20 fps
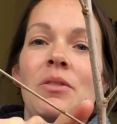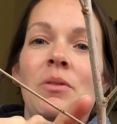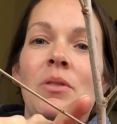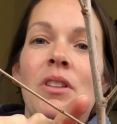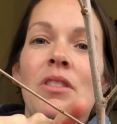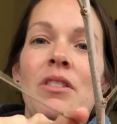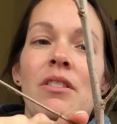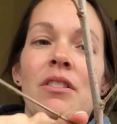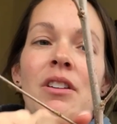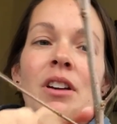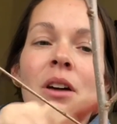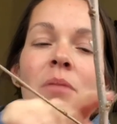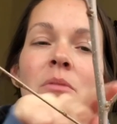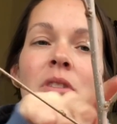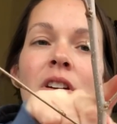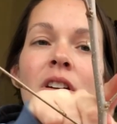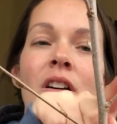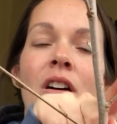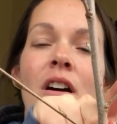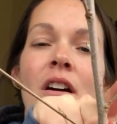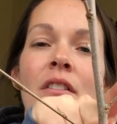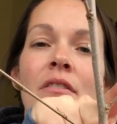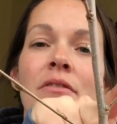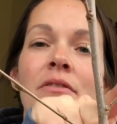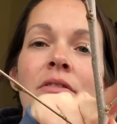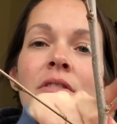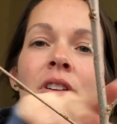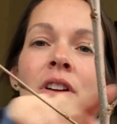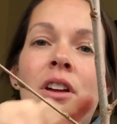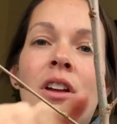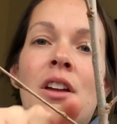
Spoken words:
when they're coming off